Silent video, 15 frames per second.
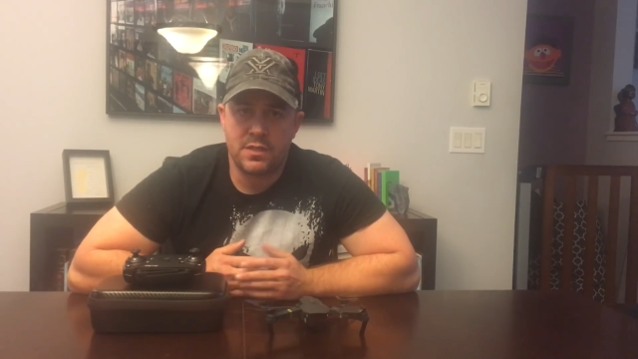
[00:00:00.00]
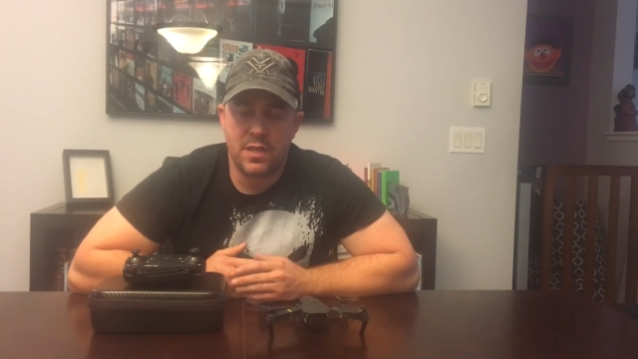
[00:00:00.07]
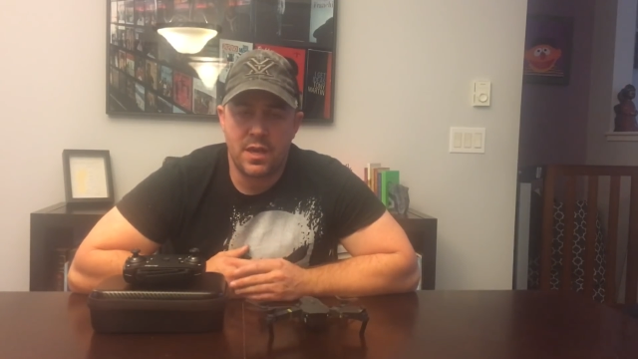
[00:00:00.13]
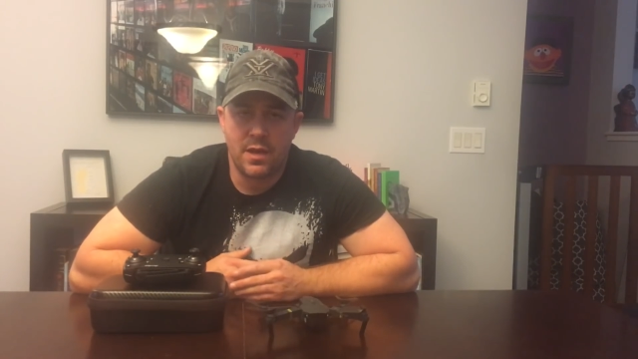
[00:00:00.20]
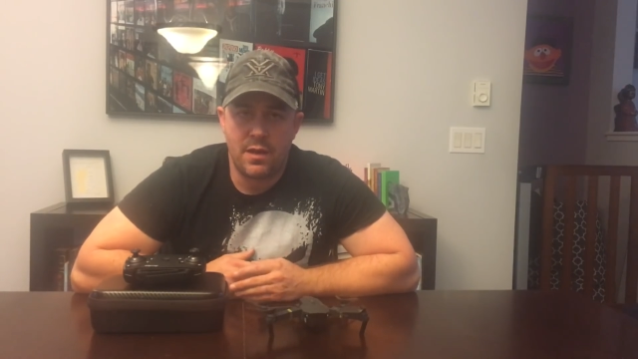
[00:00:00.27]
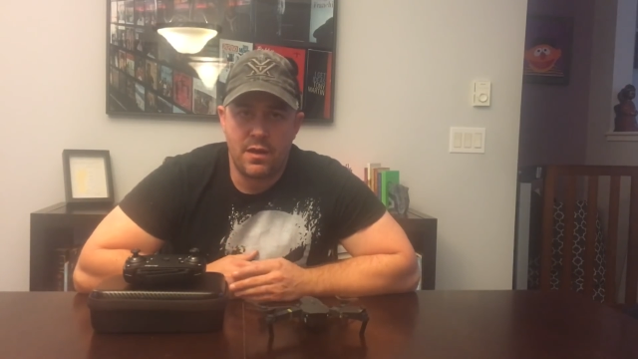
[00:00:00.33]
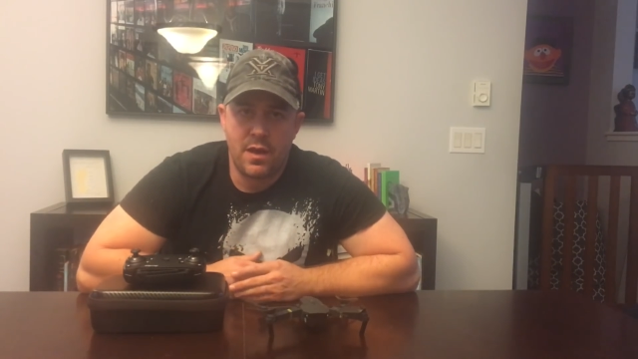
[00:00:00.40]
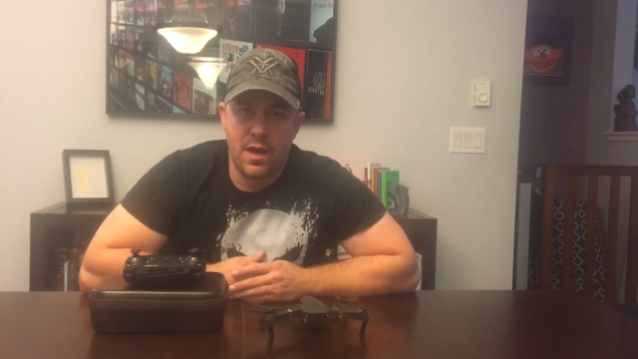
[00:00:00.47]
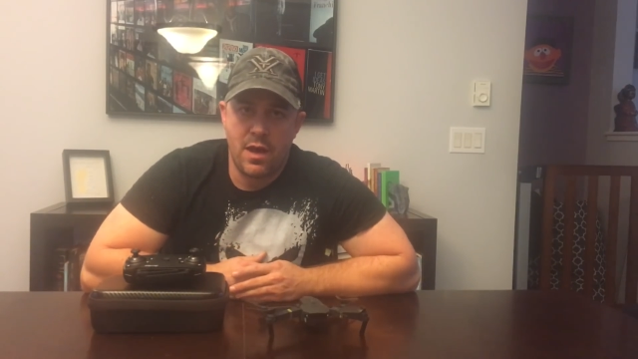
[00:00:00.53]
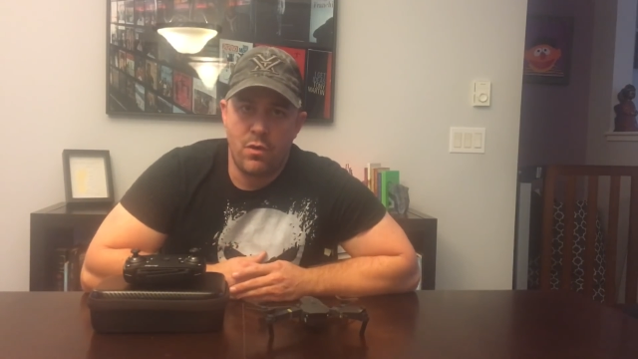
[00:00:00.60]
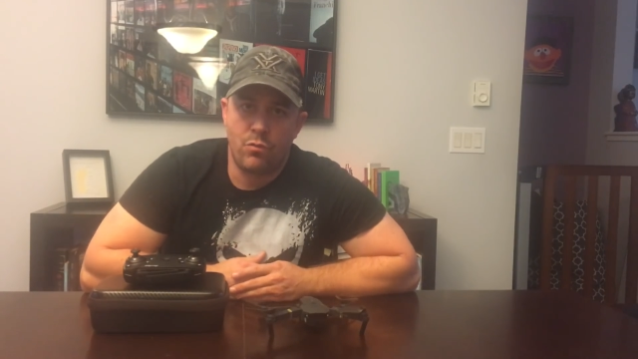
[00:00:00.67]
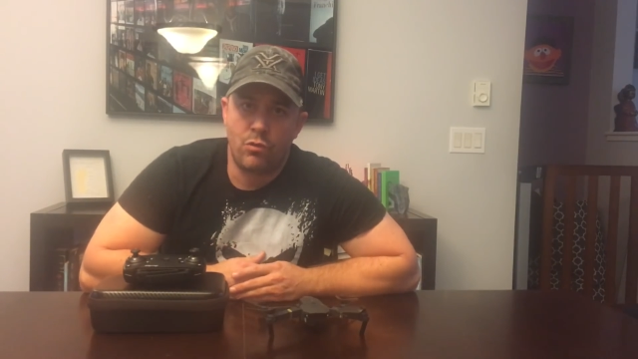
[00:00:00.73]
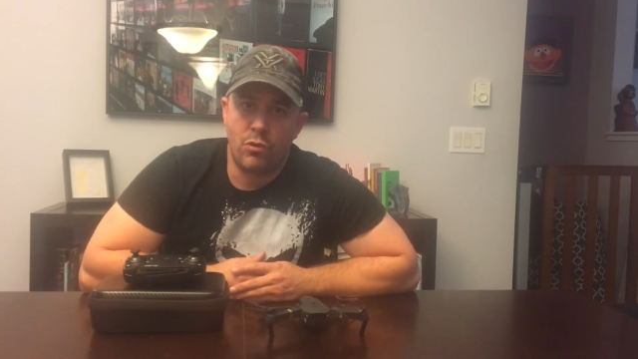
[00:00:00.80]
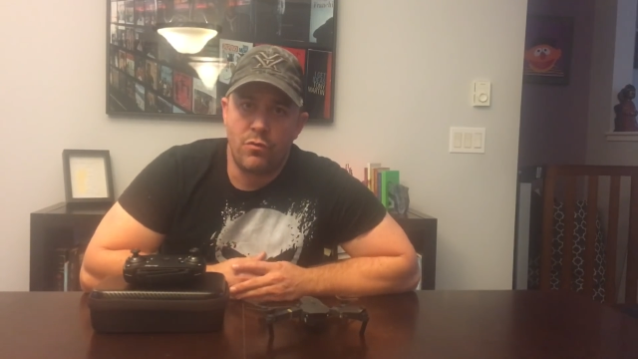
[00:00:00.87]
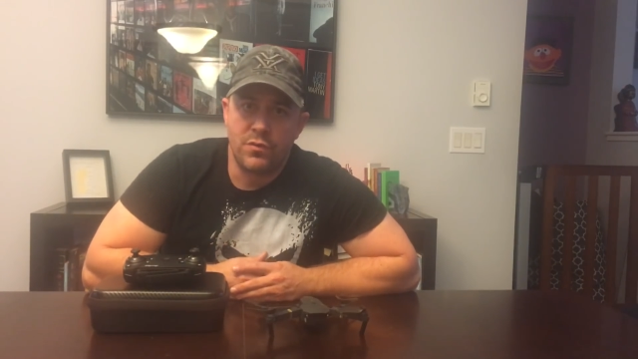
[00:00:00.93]

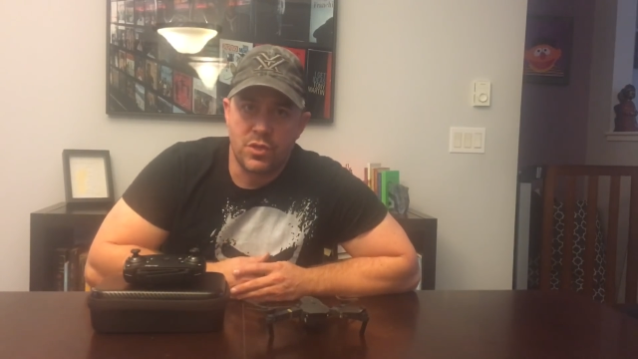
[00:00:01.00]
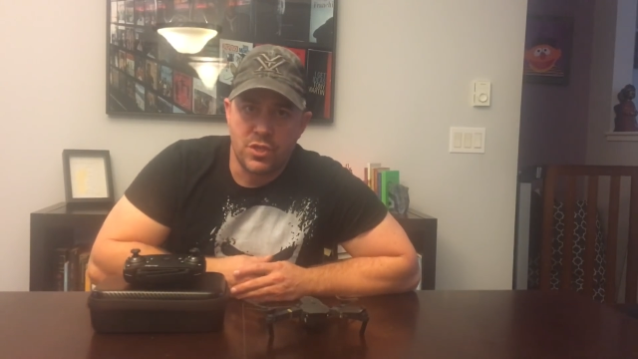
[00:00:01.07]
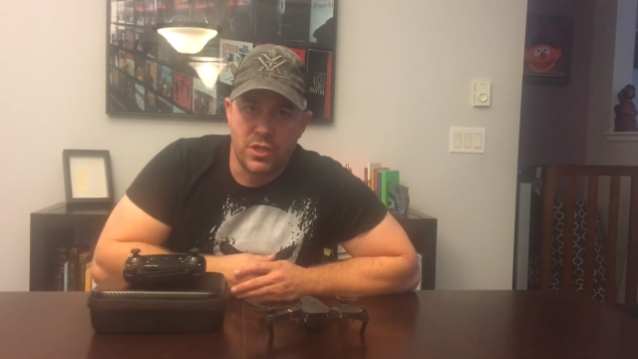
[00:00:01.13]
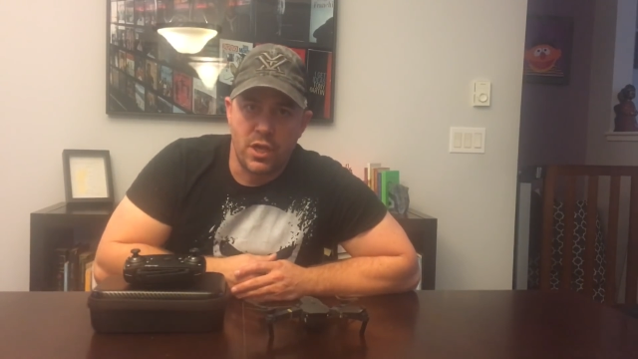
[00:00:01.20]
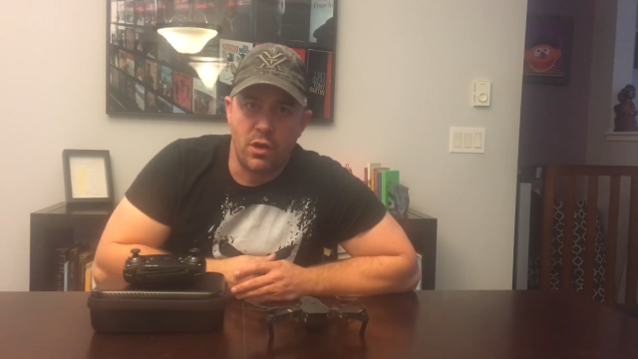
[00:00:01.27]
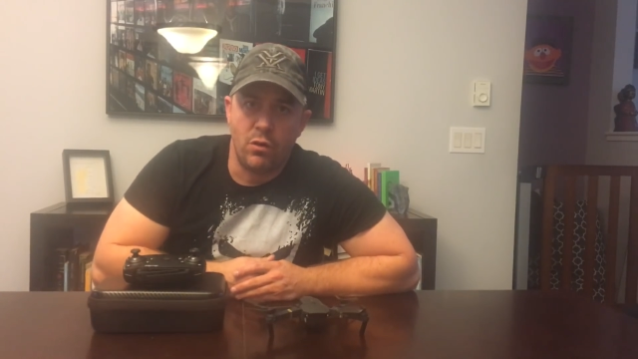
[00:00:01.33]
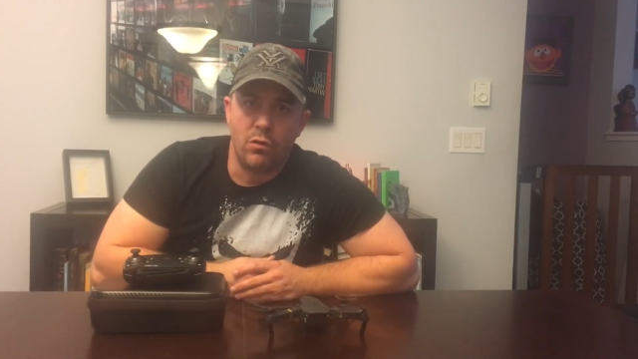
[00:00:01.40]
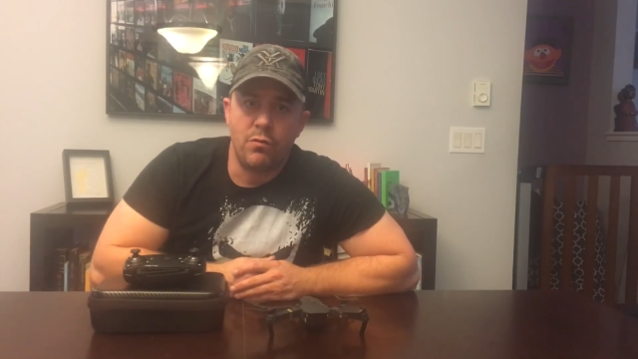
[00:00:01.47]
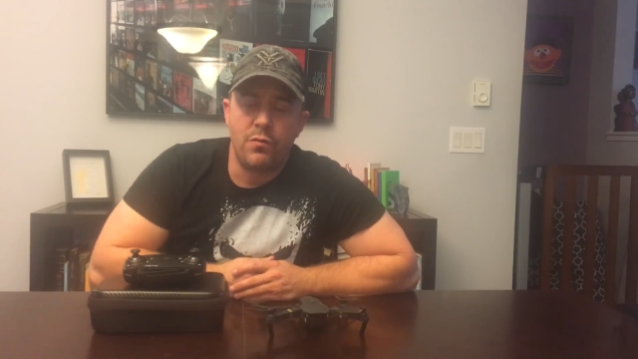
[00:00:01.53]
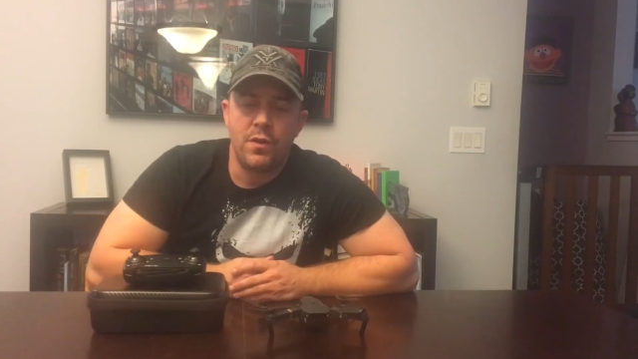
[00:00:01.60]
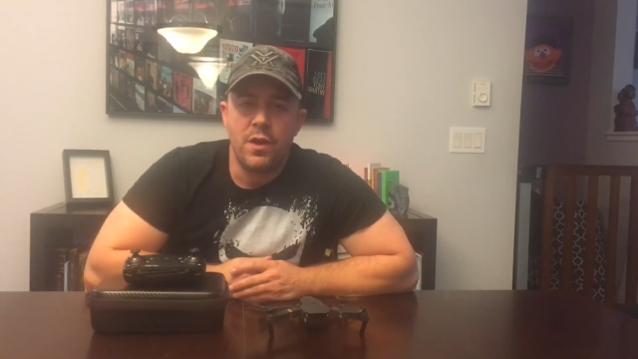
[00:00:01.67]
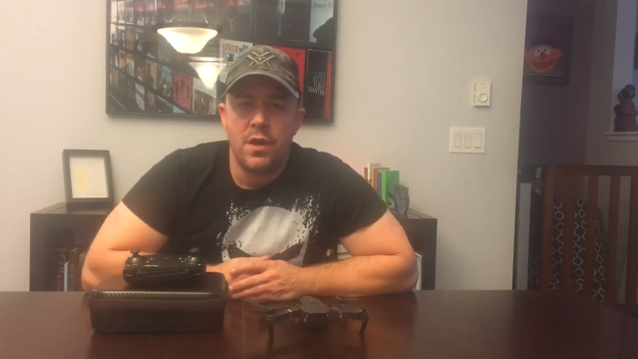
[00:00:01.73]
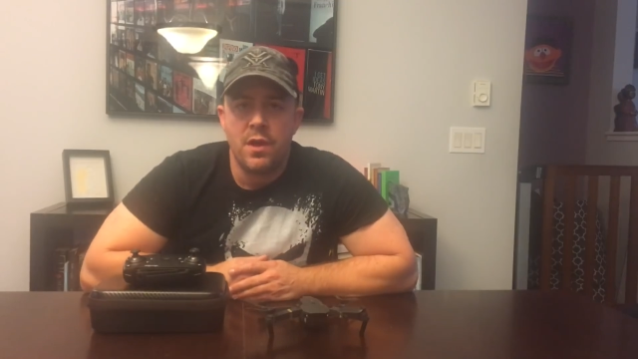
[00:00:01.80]
that were on the shelf,